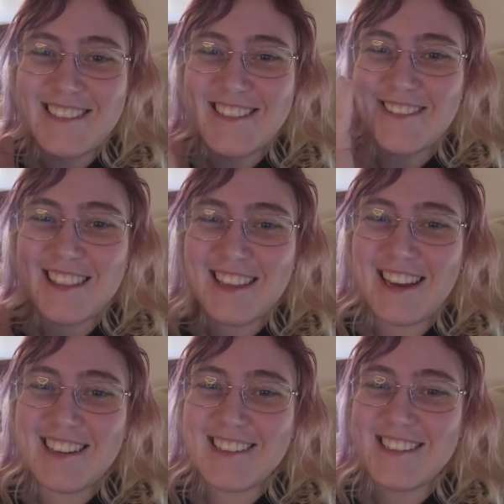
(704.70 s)
with the
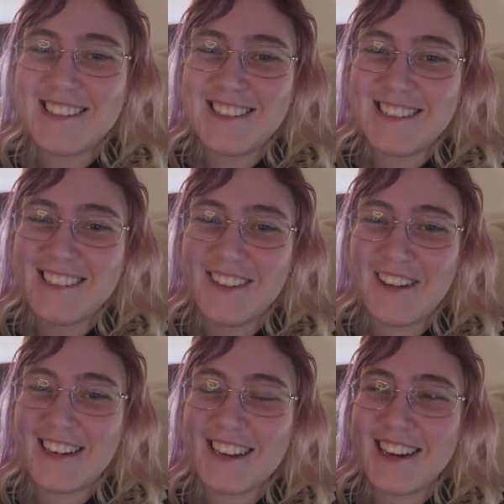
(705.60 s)
end of
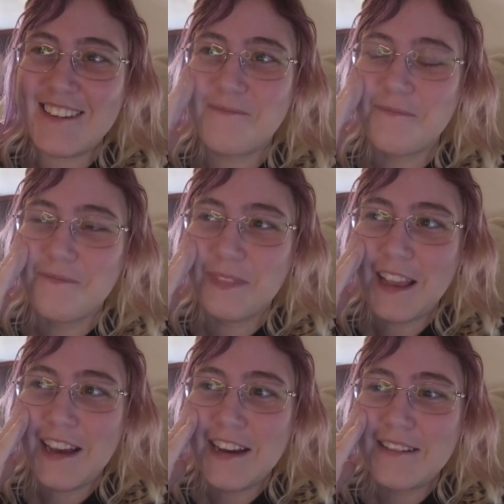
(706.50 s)
Endgame.
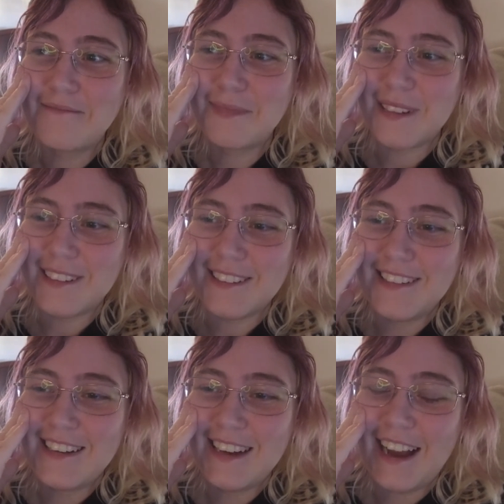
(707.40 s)
But
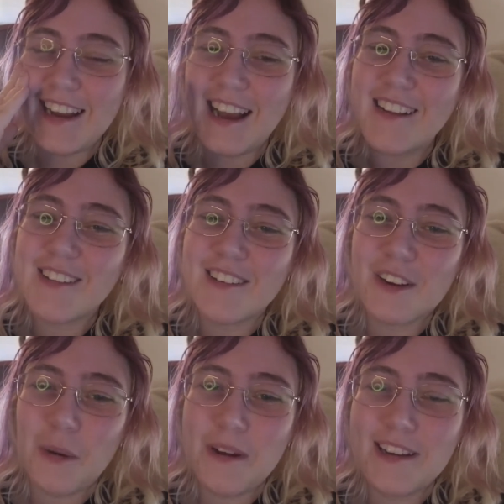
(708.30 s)
I kind of saw it
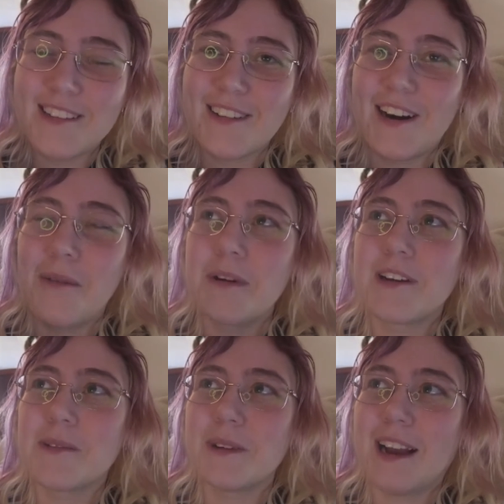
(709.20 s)
coming as well,
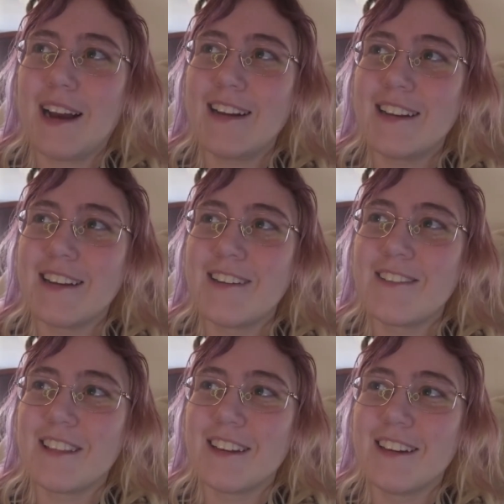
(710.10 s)
because we kind of knew
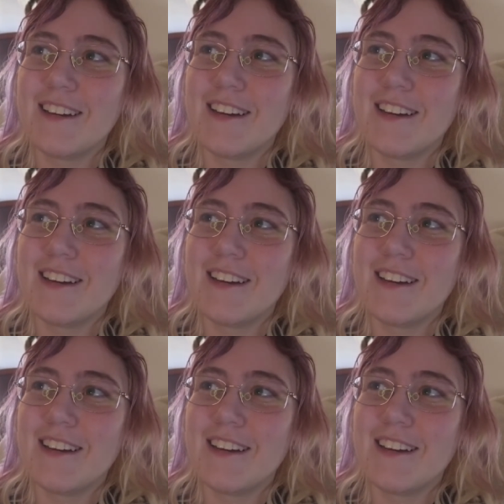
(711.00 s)
that